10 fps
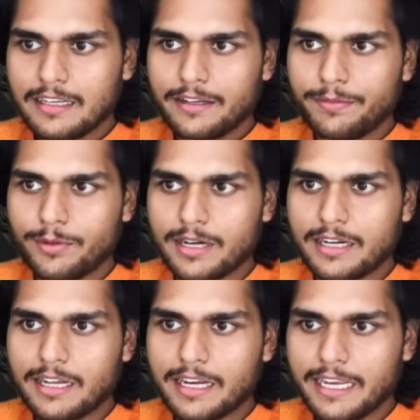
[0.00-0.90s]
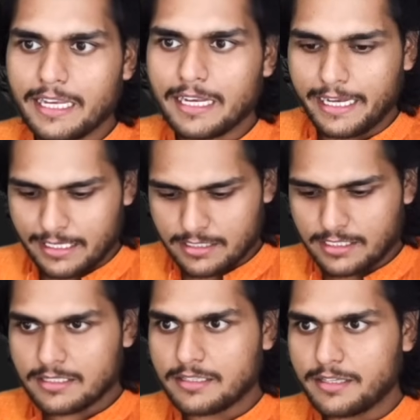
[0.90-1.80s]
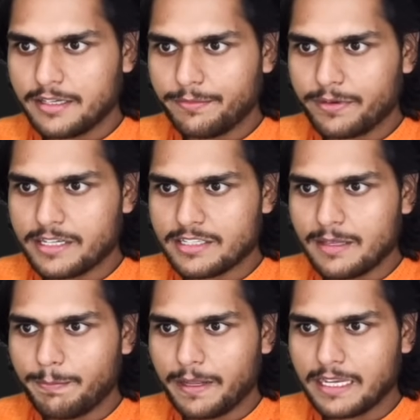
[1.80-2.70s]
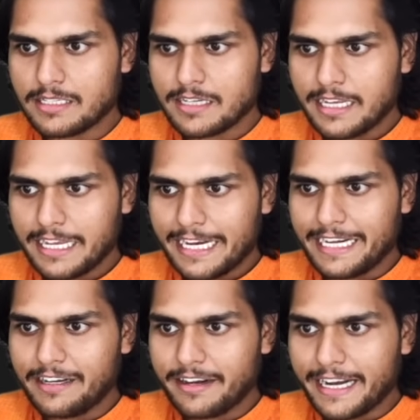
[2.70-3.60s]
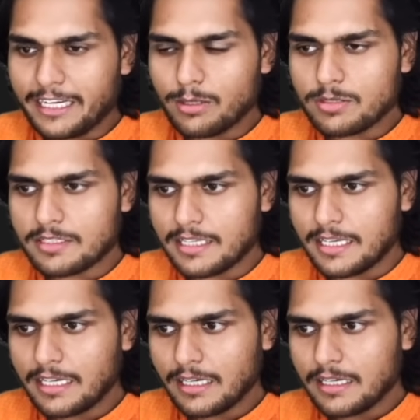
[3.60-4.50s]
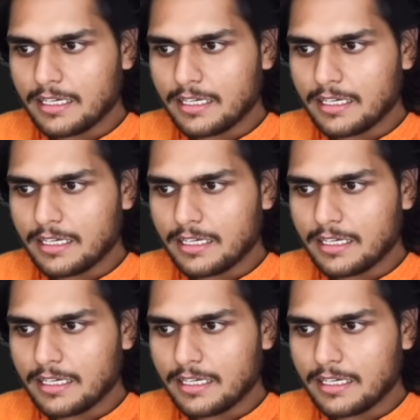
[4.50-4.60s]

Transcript: if you run again and just refresh the page and try to see,